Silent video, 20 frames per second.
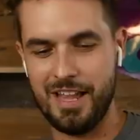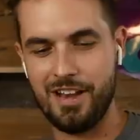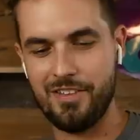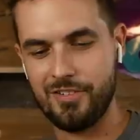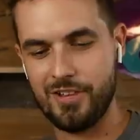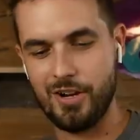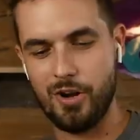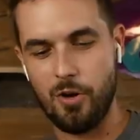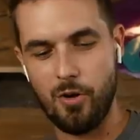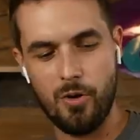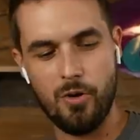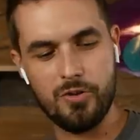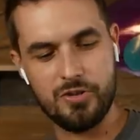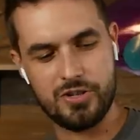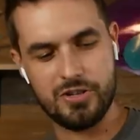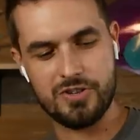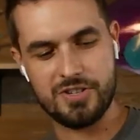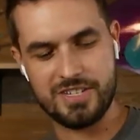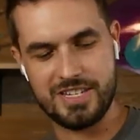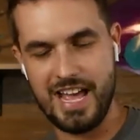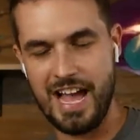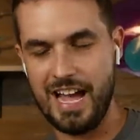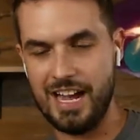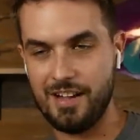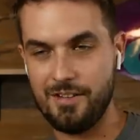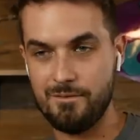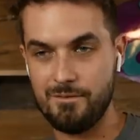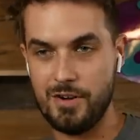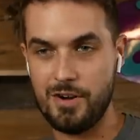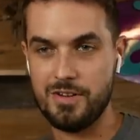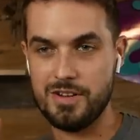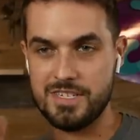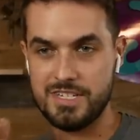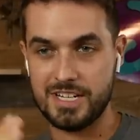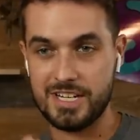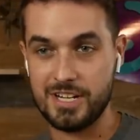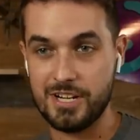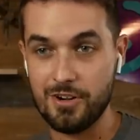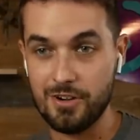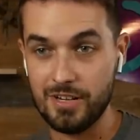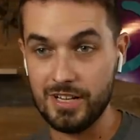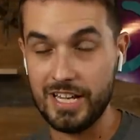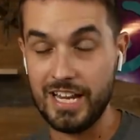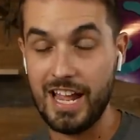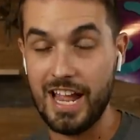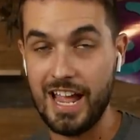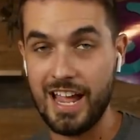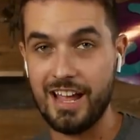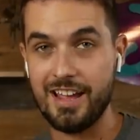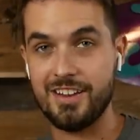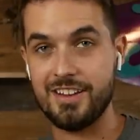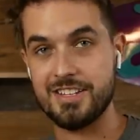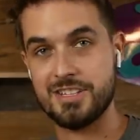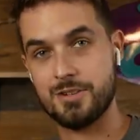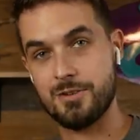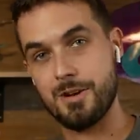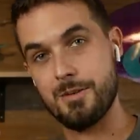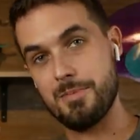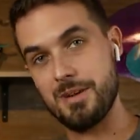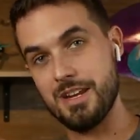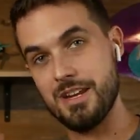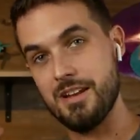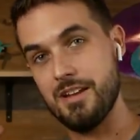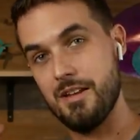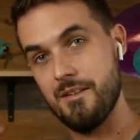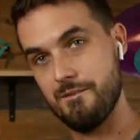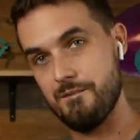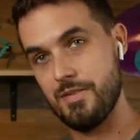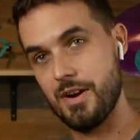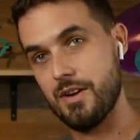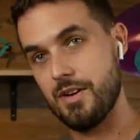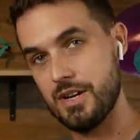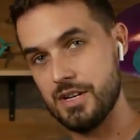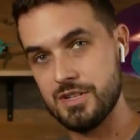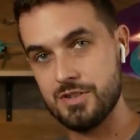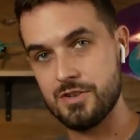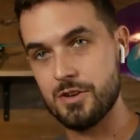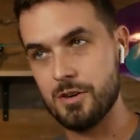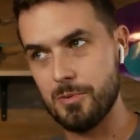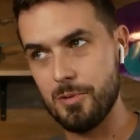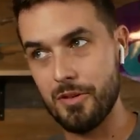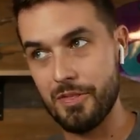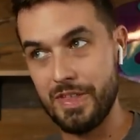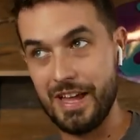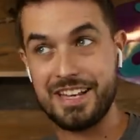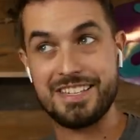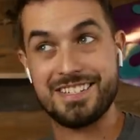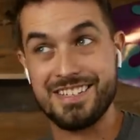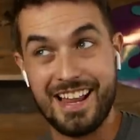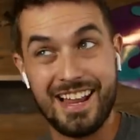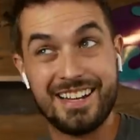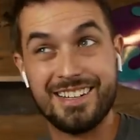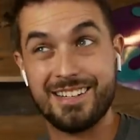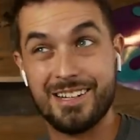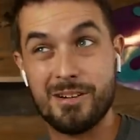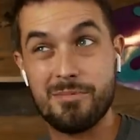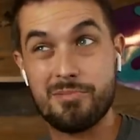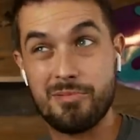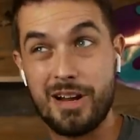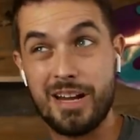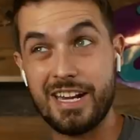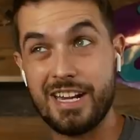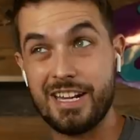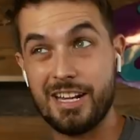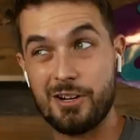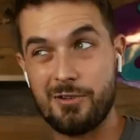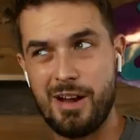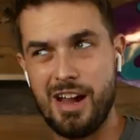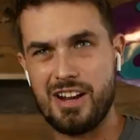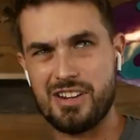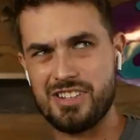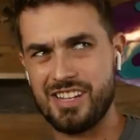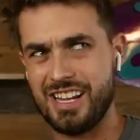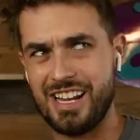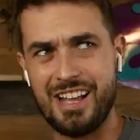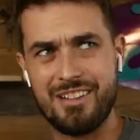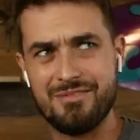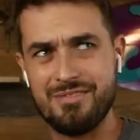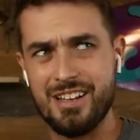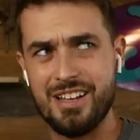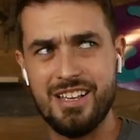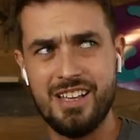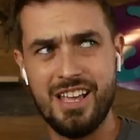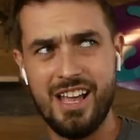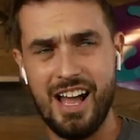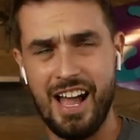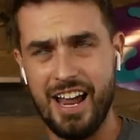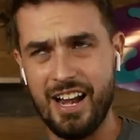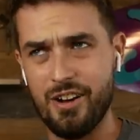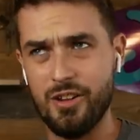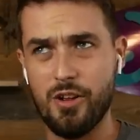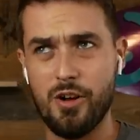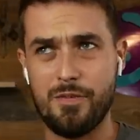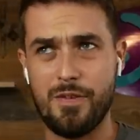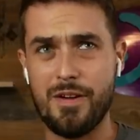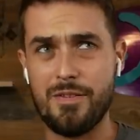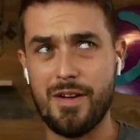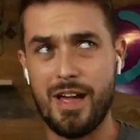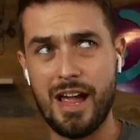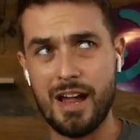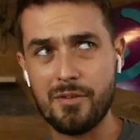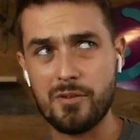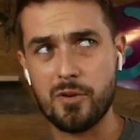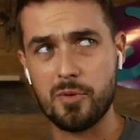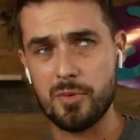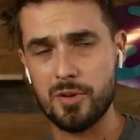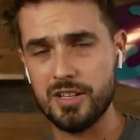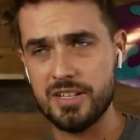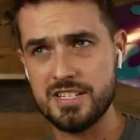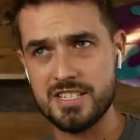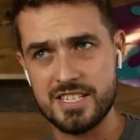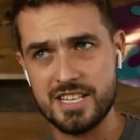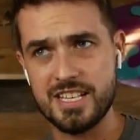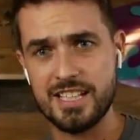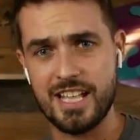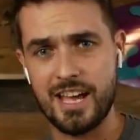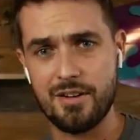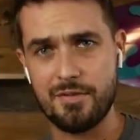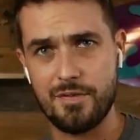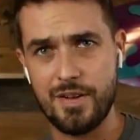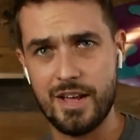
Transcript: That is gonna hold your stack very securely, and it's gonna be very durable. That's not gonna break in a crash. Like I, I don't know if I've ever really seen that